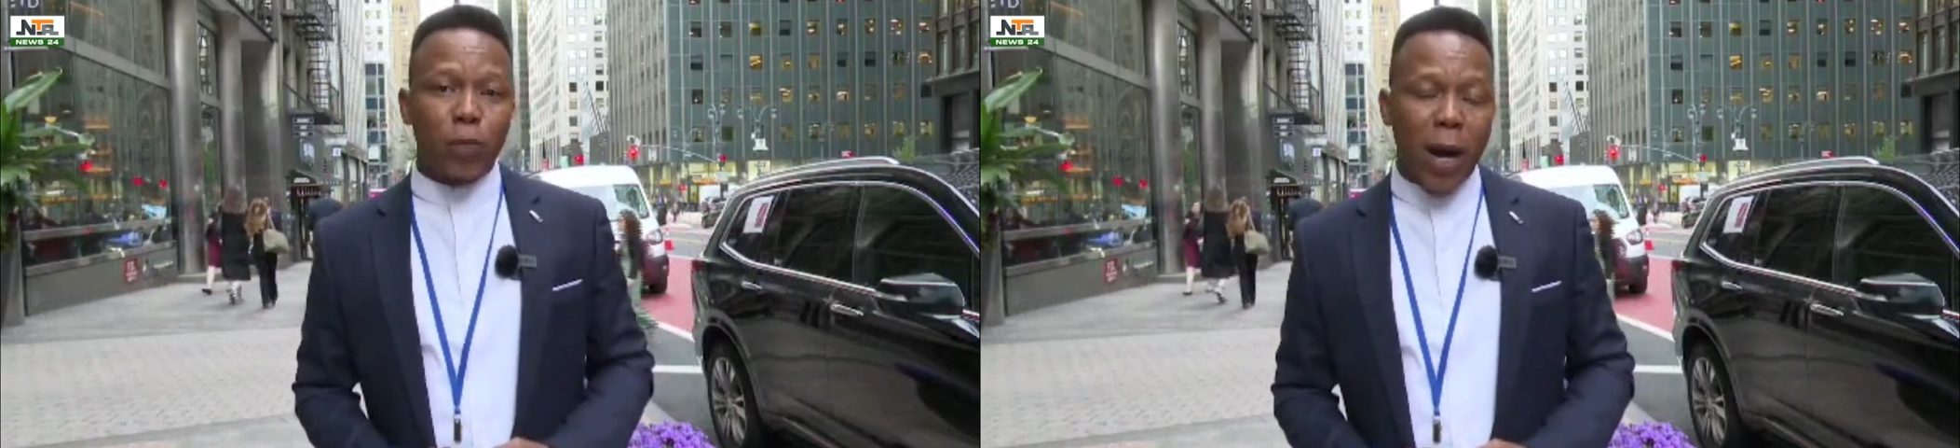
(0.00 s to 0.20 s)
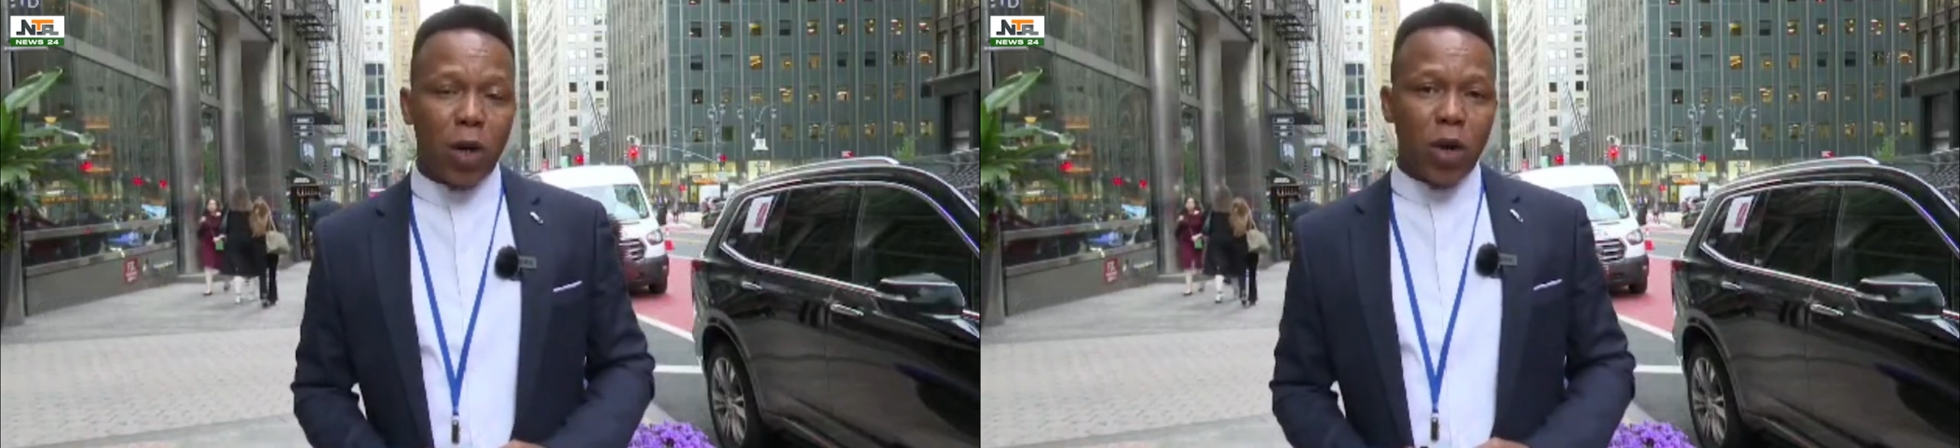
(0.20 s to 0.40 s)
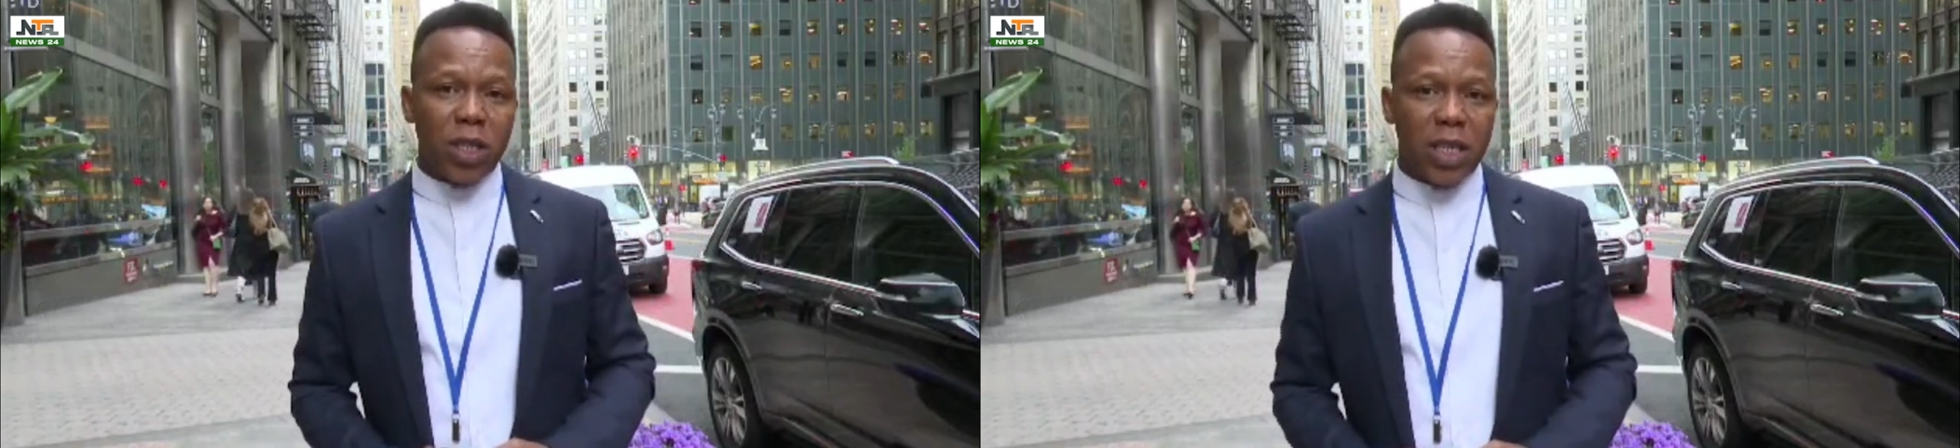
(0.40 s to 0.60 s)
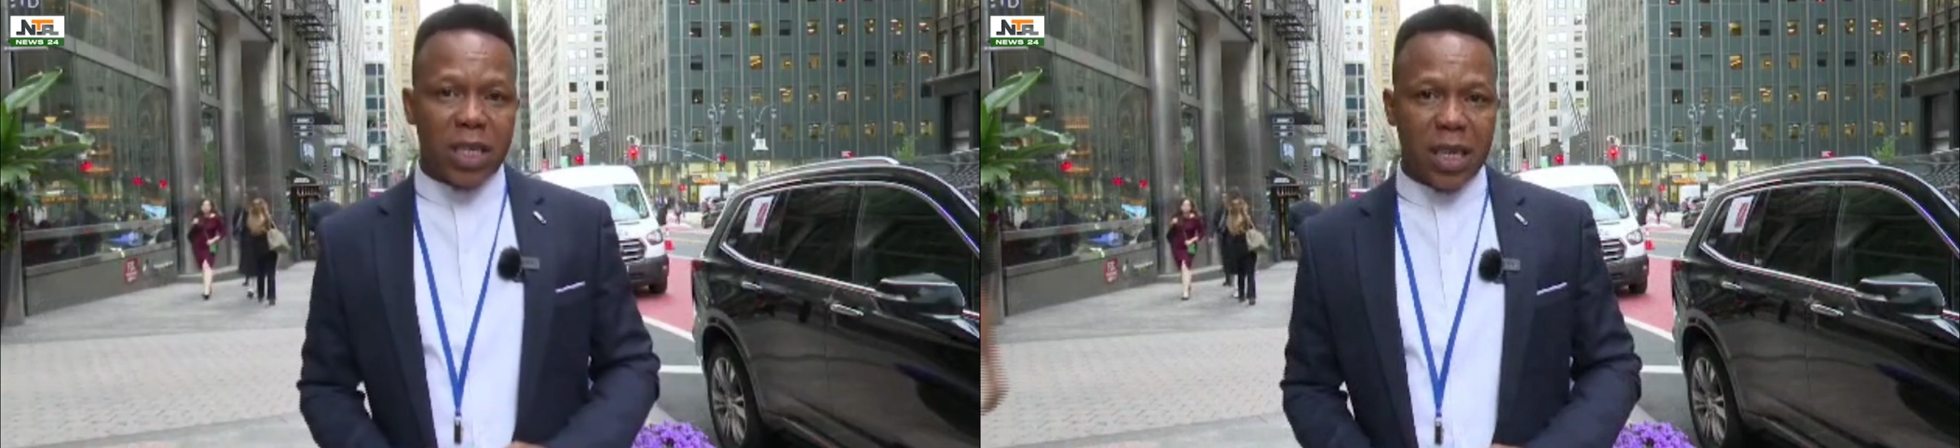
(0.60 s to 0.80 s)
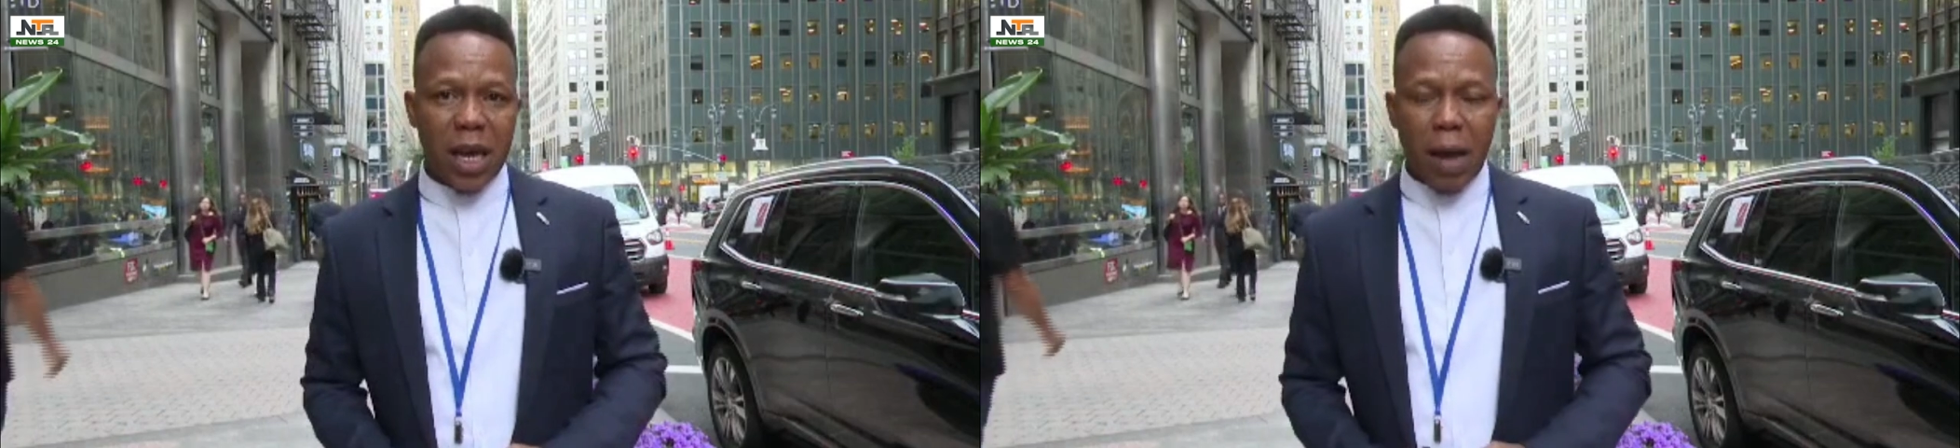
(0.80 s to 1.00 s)

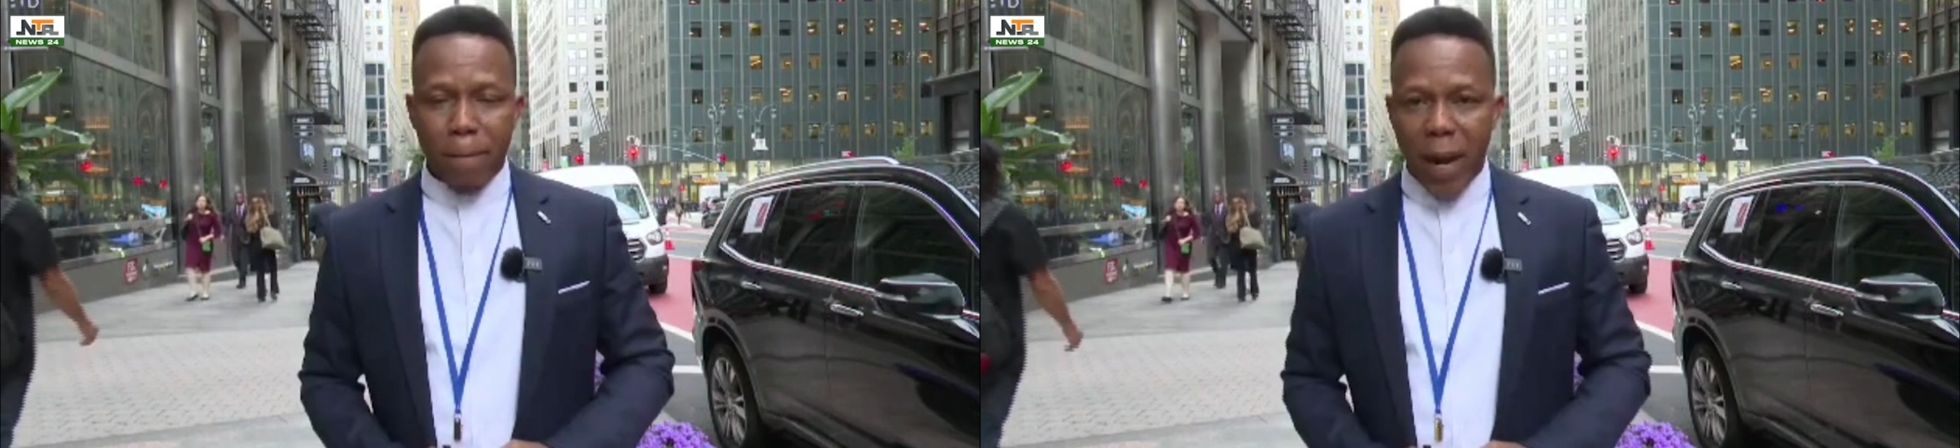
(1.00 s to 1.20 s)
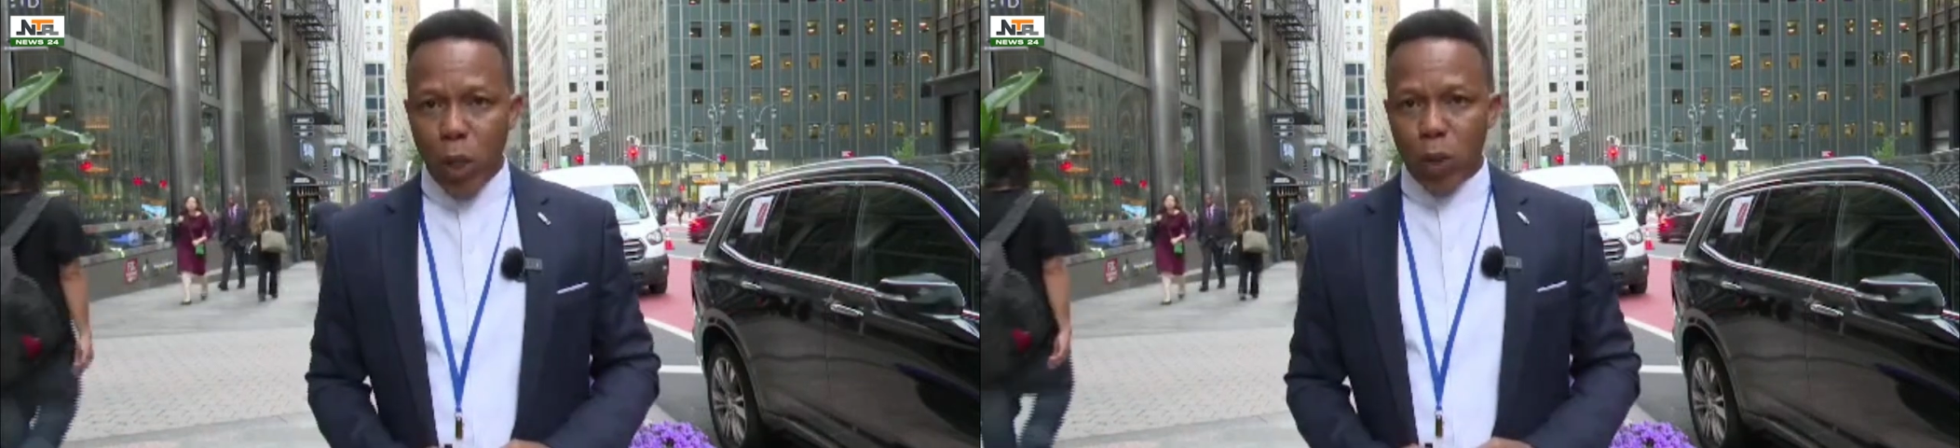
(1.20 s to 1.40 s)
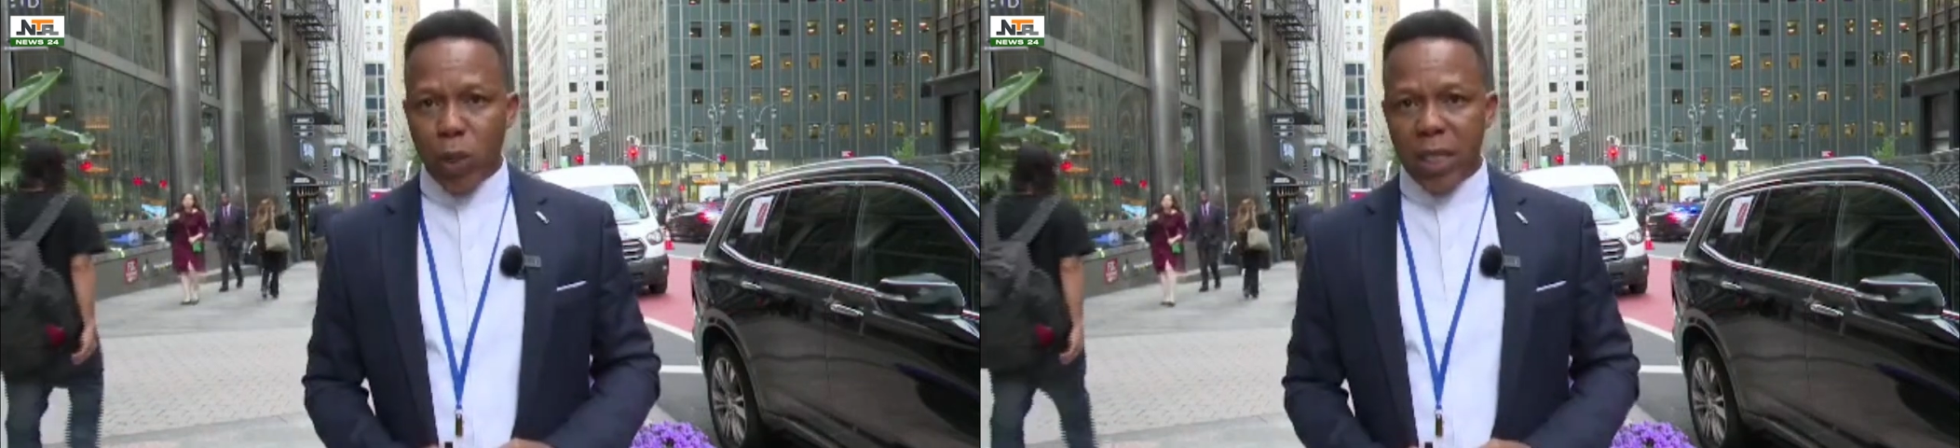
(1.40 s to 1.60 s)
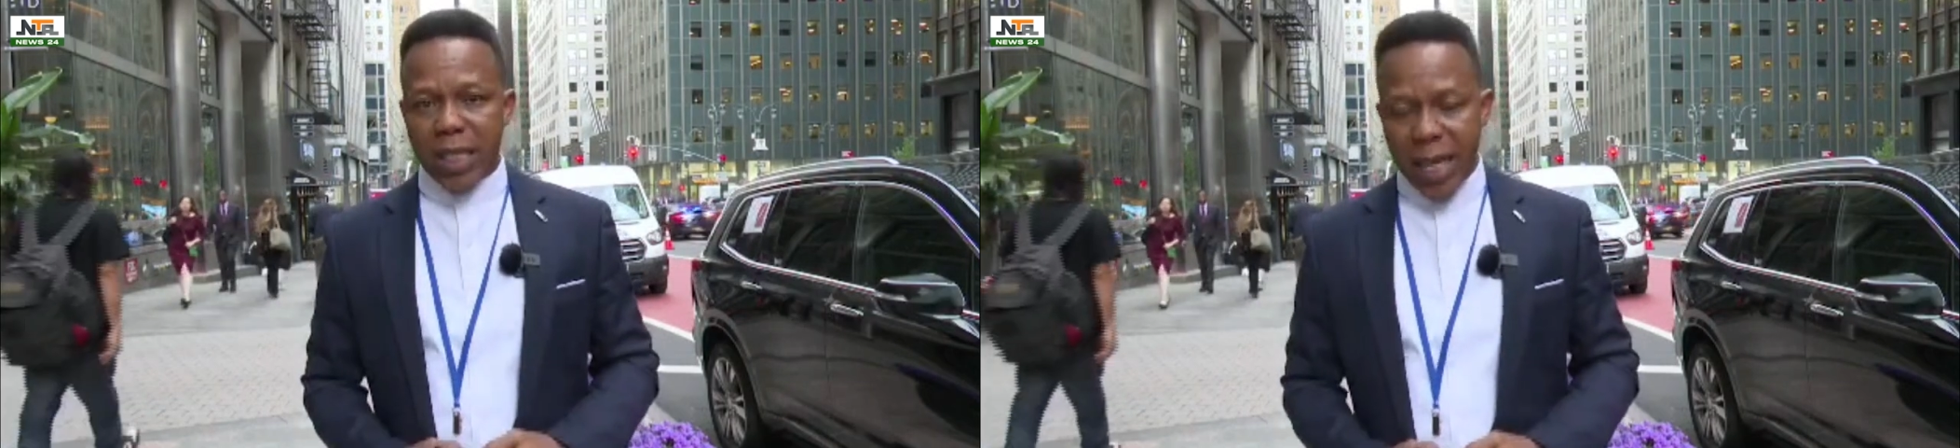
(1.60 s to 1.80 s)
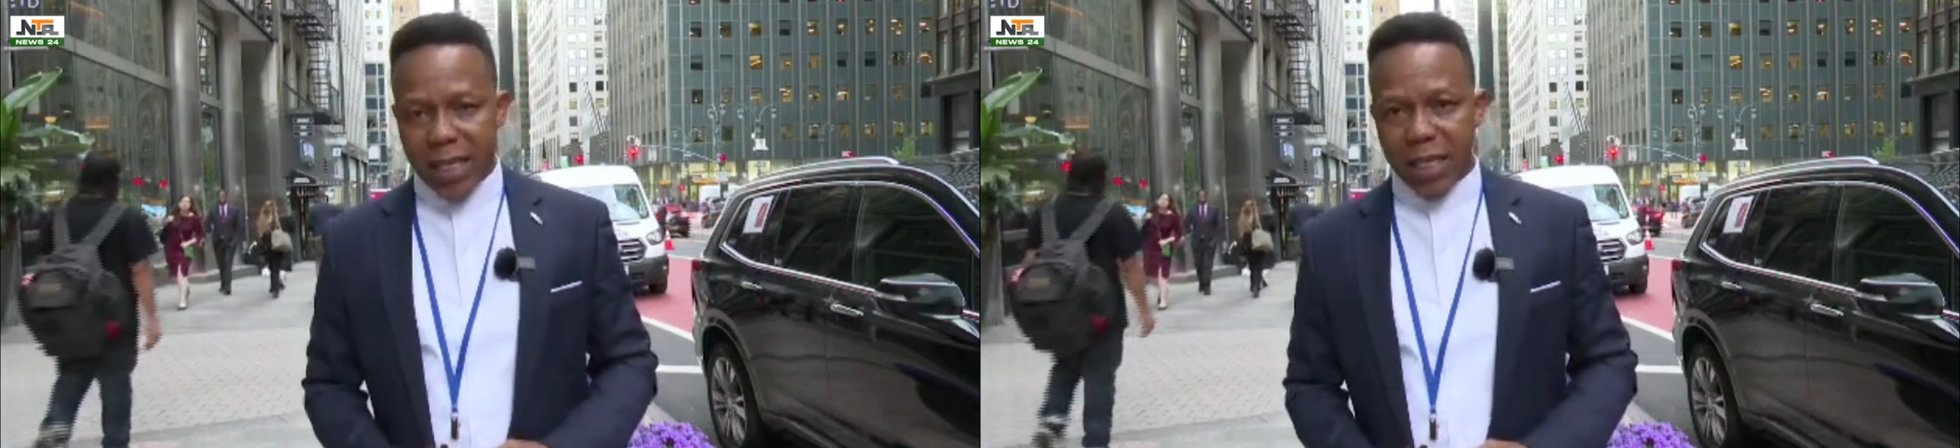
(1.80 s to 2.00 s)
tuberculosis by
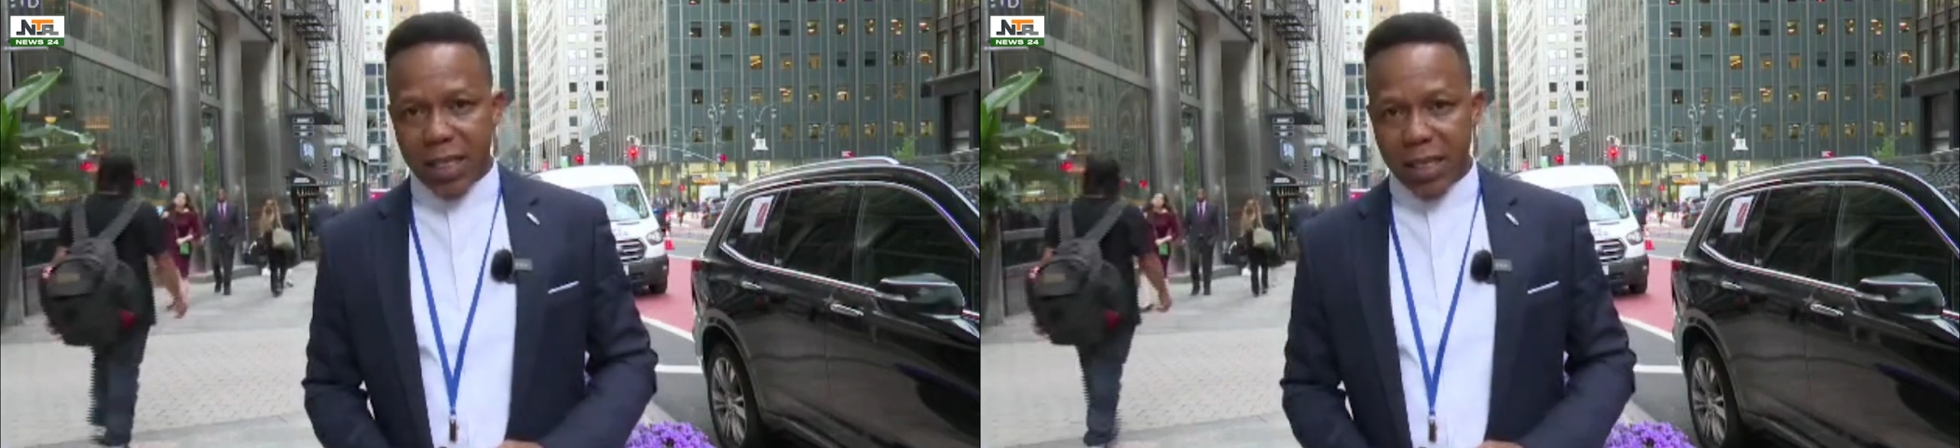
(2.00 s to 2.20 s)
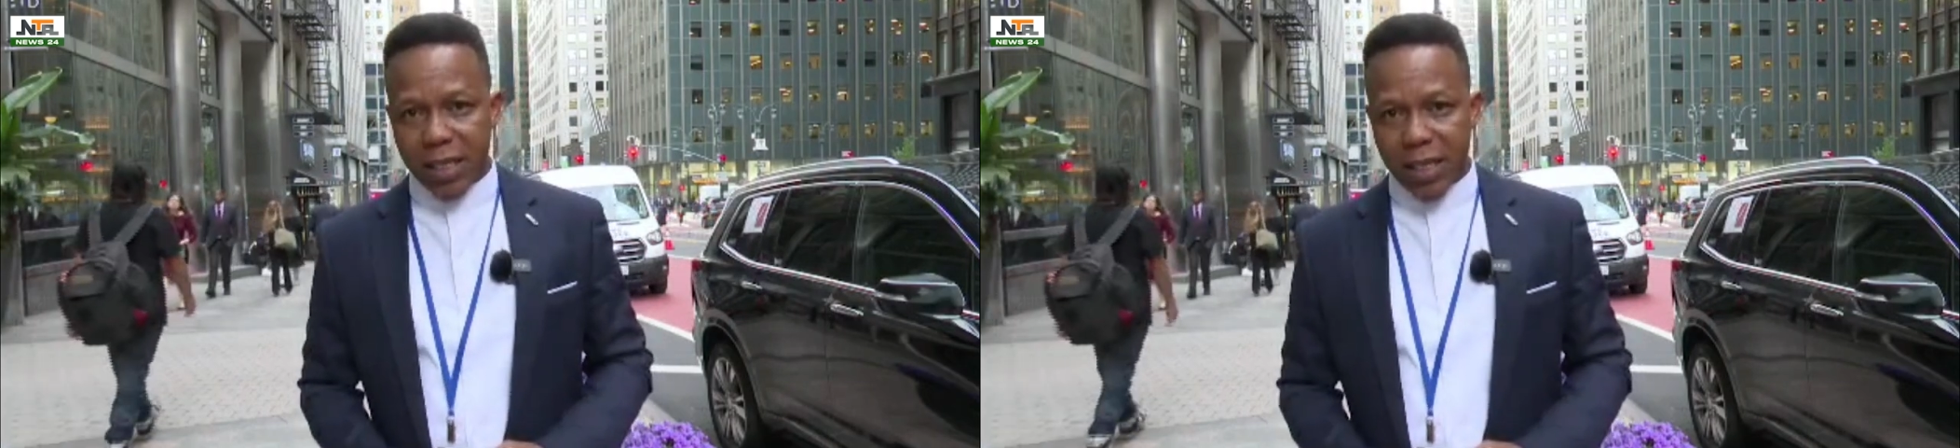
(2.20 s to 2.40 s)
2030.